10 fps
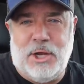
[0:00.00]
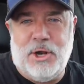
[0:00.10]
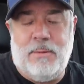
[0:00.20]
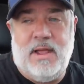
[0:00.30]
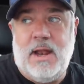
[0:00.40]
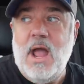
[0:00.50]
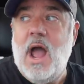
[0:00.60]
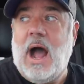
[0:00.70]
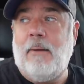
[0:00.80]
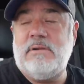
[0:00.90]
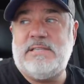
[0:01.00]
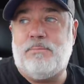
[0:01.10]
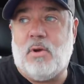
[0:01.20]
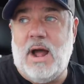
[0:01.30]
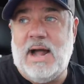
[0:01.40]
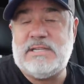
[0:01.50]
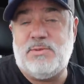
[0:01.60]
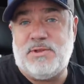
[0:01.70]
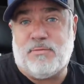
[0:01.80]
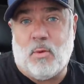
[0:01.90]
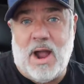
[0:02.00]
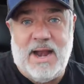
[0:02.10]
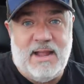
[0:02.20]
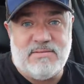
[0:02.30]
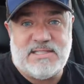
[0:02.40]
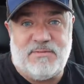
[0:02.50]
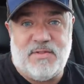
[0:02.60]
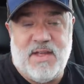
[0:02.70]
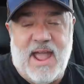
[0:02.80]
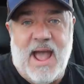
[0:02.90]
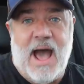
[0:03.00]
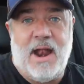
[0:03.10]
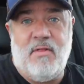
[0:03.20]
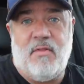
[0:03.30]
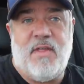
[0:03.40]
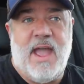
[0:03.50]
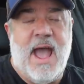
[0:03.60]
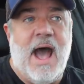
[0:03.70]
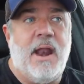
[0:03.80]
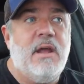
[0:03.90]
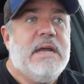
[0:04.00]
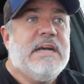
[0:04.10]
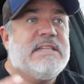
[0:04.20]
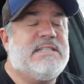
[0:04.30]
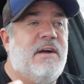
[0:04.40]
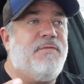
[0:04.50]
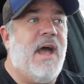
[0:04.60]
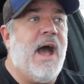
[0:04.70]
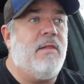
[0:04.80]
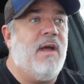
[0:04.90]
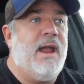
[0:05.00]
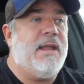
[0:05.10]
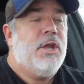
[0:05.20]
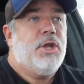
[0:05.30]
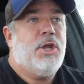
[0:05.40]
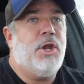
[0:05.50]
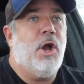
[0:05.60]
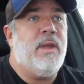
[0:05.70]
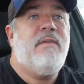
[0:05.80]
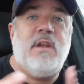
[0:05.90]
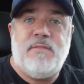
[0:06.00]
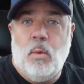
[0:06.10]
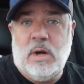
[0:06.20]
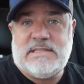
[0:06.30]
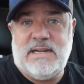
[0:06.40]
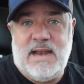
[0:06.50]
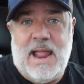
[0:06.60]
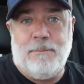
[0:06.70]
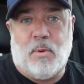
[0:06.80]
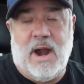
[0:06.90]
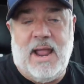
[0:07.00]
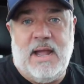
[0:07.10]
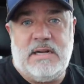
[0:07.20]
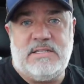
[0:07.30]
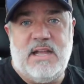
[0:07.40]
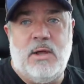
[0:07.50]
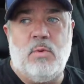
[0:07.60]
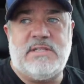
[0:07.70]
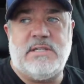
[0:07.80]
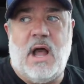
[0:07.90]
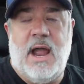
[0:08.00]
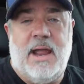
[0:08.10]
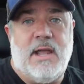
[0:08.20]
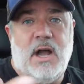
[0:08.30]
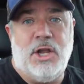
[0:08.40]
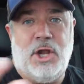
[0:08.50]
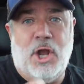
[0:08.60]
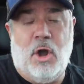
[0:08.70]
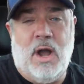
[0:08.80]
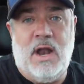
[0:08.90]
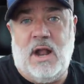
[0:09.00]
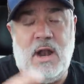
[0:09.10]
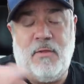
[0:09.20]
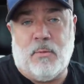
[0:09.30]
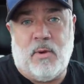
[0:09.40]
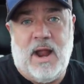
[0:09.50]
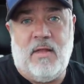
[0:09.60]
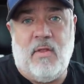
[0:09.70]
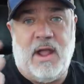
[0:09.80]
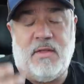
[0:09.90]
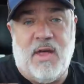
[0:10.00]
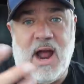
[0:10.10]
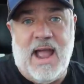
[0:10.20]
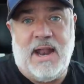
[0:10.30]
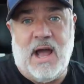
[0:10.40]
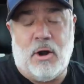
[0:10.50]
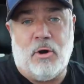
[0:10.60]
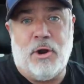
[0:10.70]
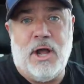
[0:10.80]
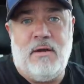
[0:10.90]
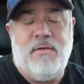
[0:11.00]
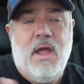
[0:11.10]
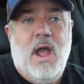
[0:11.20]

You know what I mean? I was impressed with the variety of stuff that they had and that they had stuff that like, you know, even if it wasn't name brand, it was like, you know, a, another brand like that I had not heard of.